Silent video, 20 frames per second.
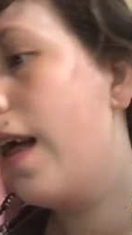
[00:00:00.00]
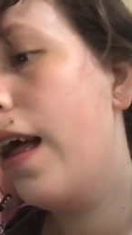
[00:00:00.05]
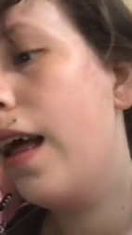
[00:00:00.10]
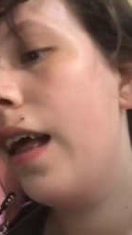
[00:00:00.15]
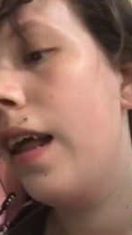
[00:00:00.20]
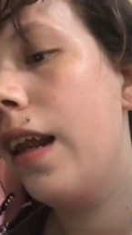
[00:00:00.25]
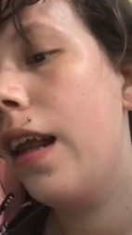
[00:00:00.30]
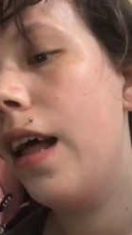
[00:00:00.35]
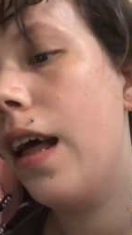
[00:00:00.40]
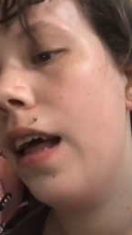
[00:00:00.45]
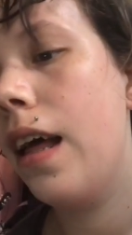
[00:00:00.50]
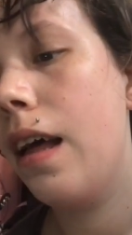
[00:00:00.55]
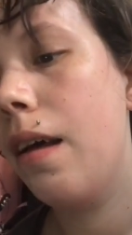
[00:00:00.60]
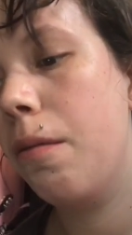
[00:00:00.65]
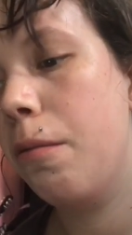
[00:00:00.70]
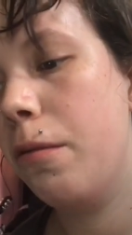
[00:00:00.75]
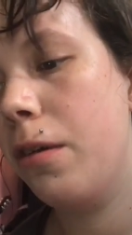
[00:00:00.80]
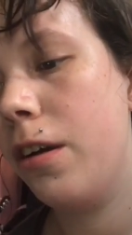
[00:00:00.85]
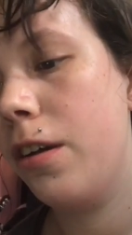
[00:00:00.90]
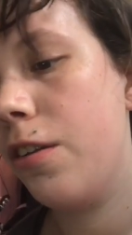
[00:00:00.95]
and
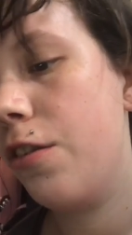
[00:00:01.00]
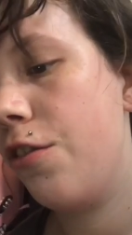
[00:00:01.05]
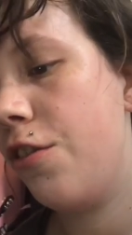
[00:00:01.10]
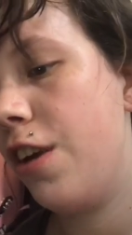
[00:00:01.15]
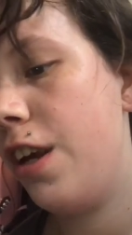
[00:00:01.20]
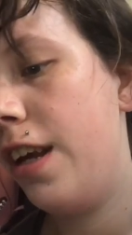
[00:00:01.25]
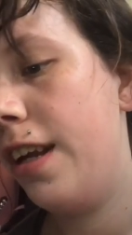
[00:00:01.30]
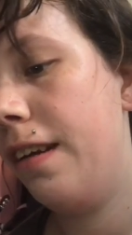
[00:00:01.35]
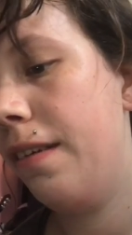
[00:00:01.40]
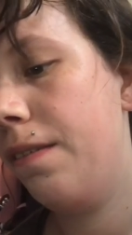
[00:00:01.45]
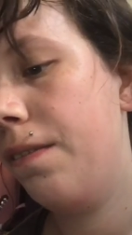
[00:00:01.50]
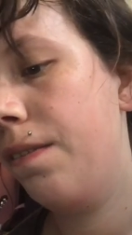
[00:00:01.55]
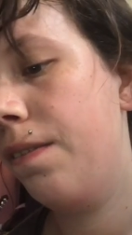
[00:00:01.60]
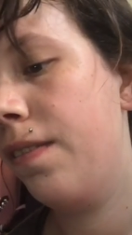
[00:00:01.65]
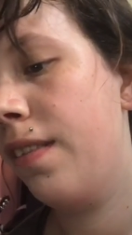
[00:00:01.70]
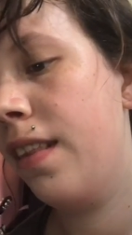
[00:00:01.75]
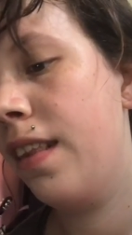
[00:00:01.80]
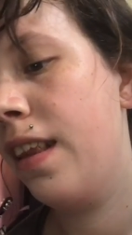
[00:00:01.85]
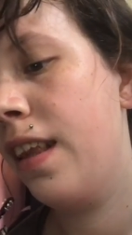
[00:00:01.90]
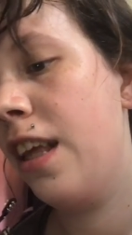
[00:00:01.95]
I'm watching
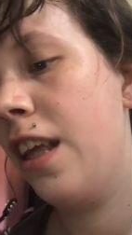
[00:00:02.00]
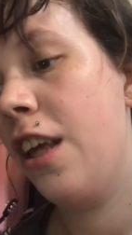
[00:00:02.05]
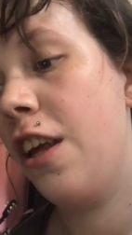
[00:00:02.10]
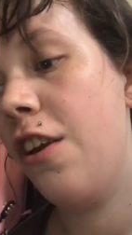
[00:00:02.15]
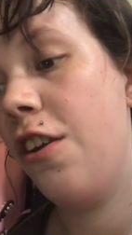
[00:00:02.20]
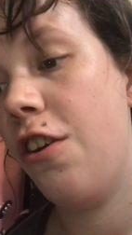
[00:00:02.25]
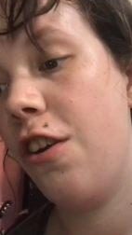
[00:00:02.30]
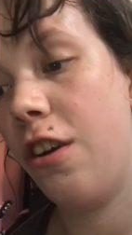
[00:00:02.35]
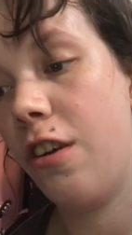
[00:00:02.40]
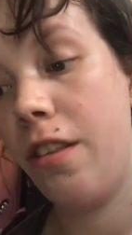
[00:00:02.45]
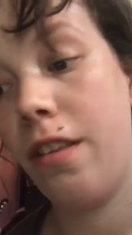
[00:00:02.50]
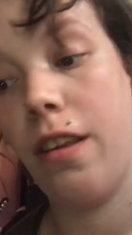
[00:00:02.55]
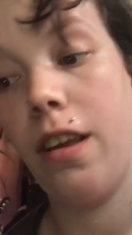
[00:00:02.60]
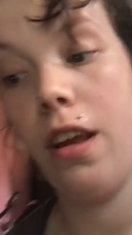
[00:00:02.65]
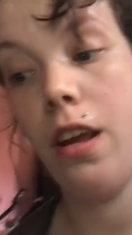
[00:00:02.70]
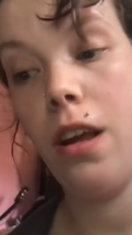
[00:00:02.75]
Doctor